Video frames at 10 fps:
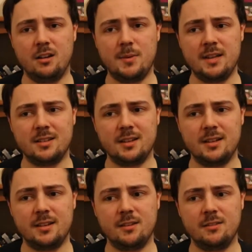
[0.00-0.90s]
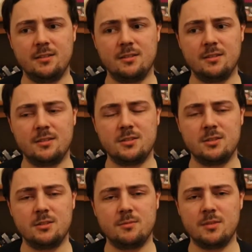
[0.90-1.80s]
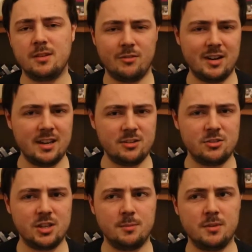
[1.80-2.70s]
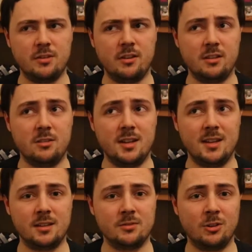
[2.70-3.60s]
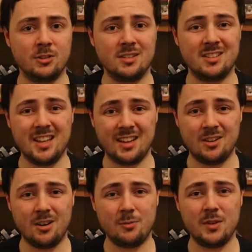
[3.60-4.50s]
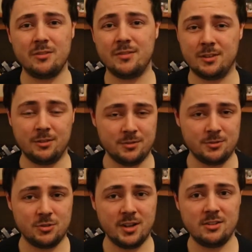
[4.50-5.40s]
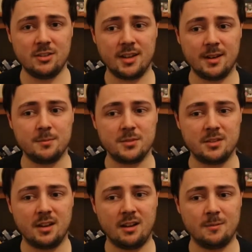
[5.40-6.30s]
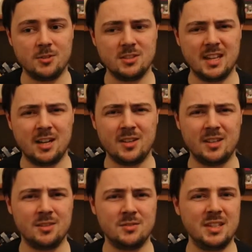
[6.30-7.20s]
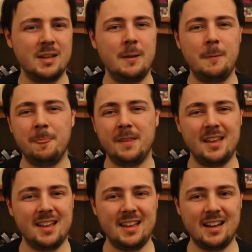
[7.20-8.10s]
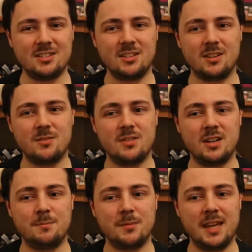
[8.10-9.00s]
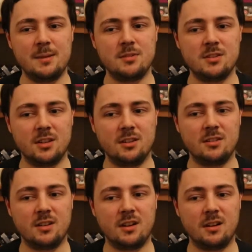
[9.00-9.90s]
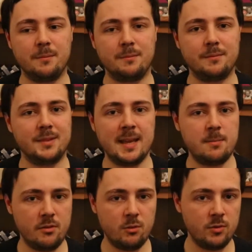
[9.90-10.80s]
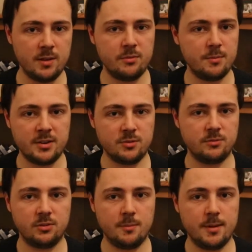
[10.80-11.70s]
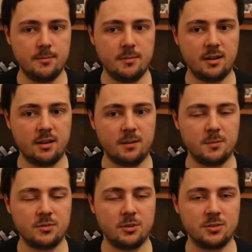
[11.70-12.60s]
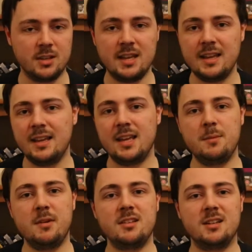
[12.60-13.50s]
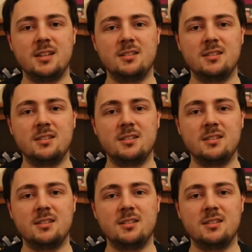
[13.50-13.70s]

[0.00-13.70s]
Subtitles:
basically, you know, the two of them, the relationship is very unique. And of course, in the second half, when they're in the concentration camps, just how he has to kind of keep the son, keep all the information from him. Of course, it basically